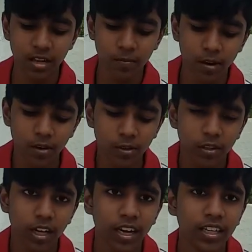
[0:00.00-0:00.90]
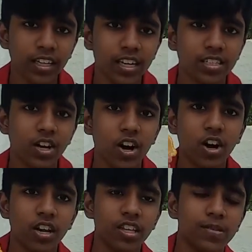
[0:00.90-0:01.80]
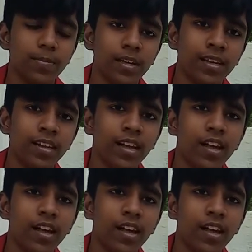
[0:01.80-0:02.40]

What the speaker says: The balloon, and here's the orange piece.